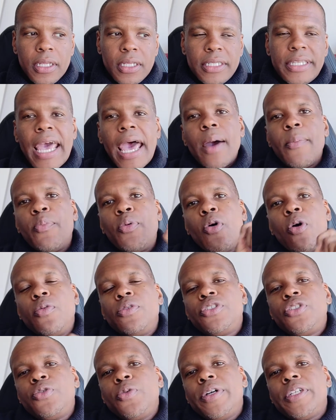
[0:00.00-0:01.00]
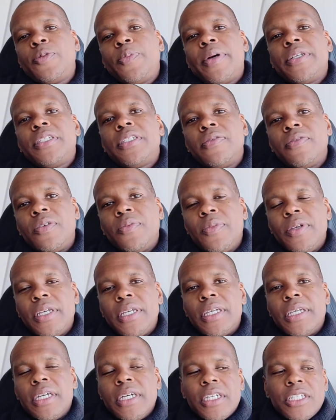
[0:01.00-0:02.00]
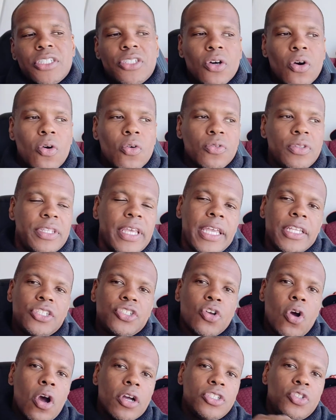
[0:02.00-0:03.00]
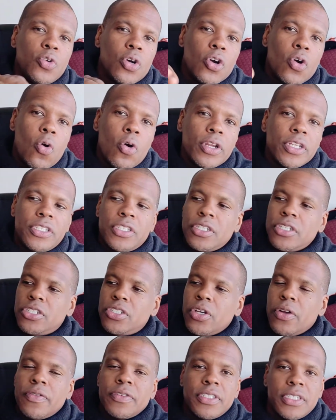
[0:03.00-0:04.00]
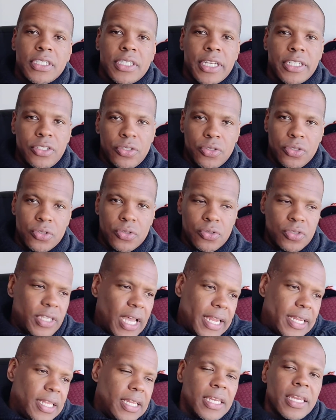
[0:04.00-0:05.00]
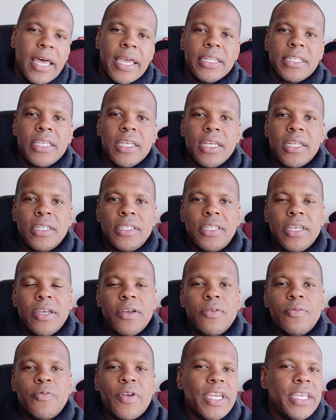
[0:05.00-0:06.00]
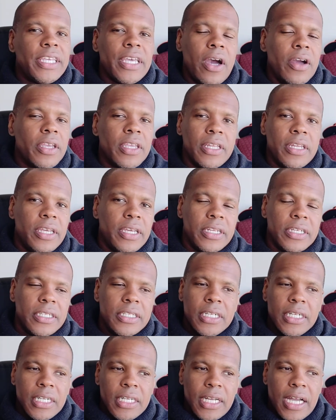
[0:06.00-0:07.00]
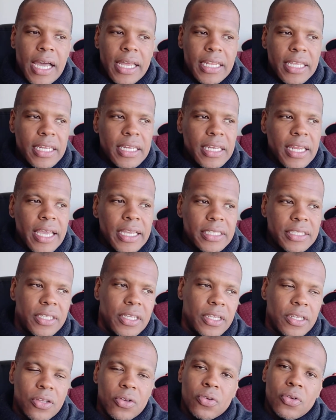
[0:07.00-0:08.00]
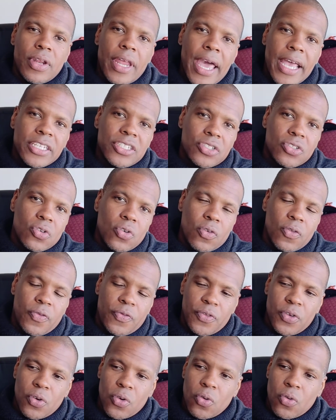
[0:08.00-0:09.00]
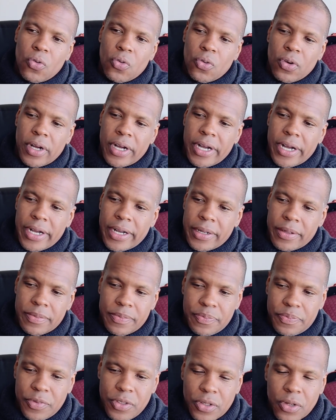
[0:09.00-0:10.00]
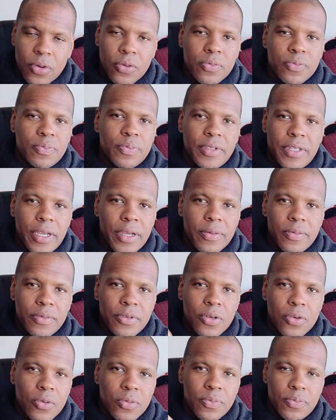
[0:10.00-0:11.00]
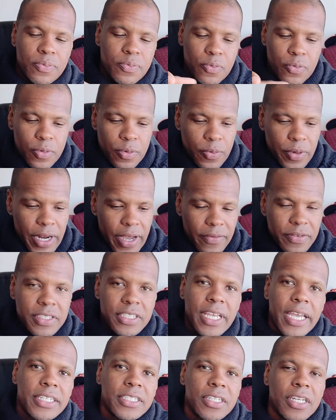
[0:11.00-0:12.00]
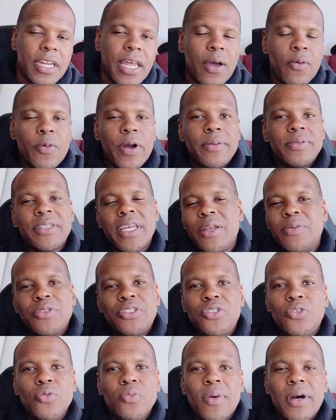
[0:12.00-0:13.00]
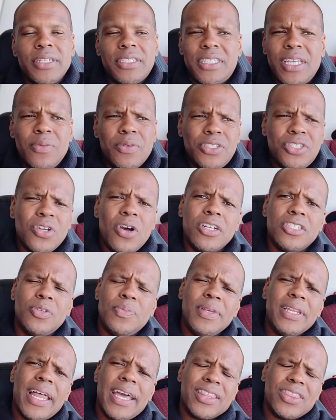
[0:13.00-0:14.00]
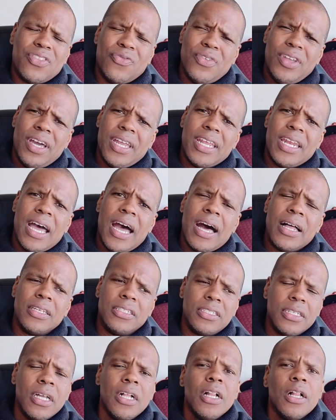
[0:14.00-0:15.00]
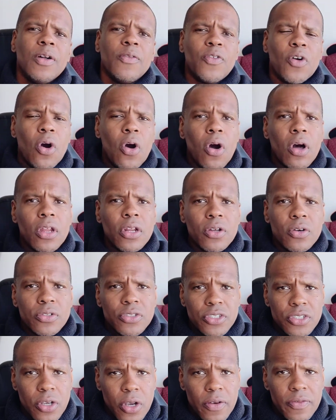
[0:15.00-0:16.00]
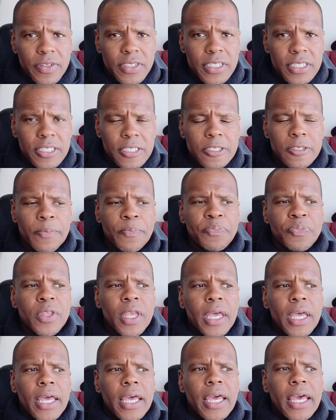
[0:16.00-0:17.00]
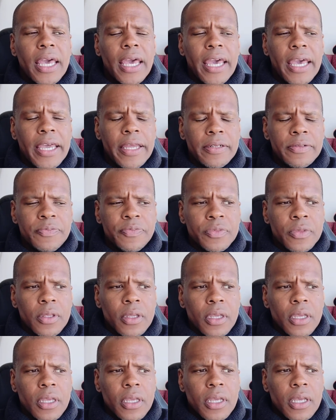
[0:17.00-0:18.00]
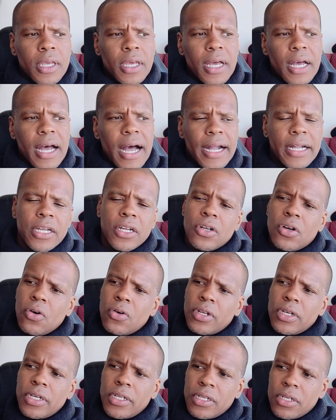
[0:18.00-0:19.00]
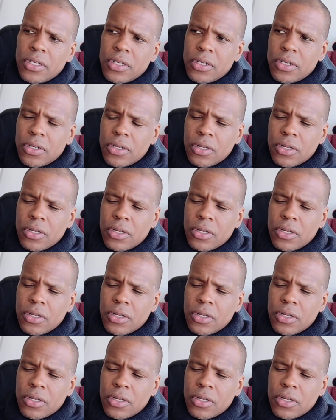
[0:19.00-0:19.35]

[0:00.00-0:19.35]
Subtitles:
DAT board was too expensive to me. So they charge you according to the services that you used. I didn't like their rate calculator. I didn't like their little national fuel, their little whatever section of that website. It was too much. They were charging me like $300 for all of those services. And I could go to